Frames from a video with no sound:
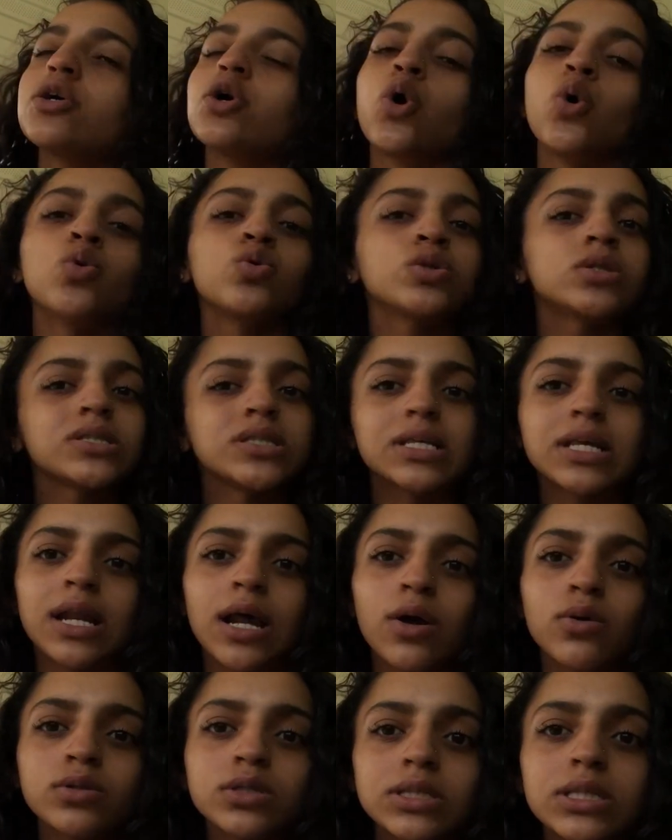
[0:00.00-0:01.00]
go sit
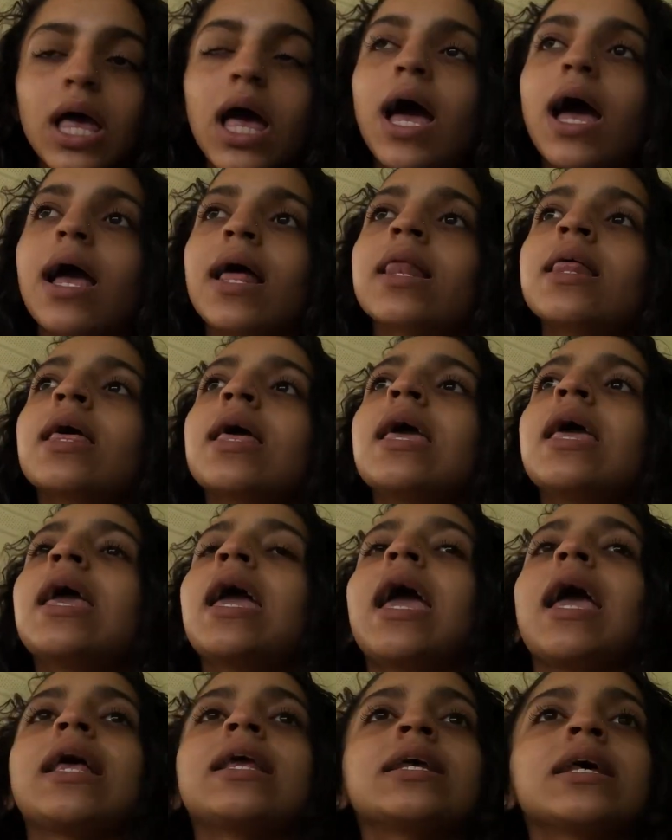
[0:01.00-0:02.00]
outside?
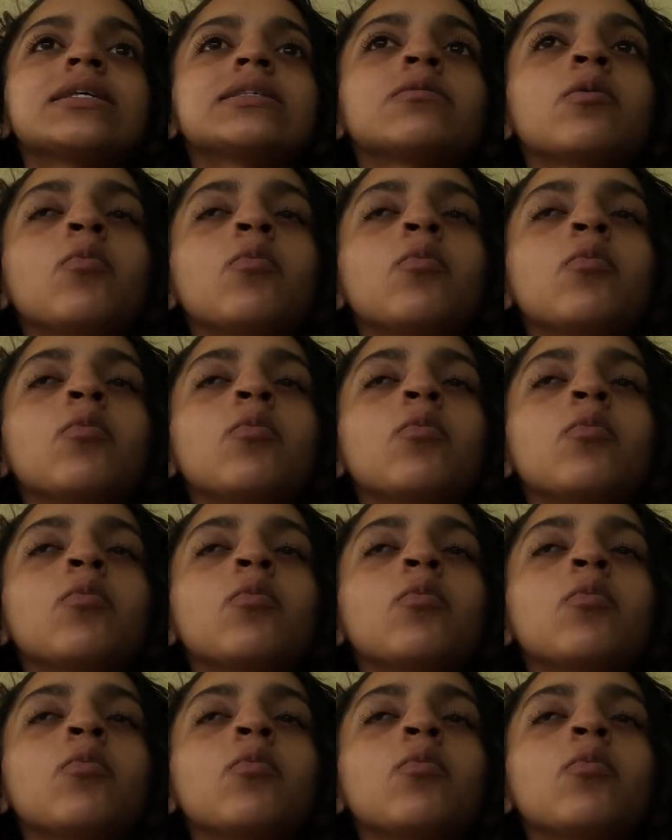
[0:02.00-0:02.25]
And guess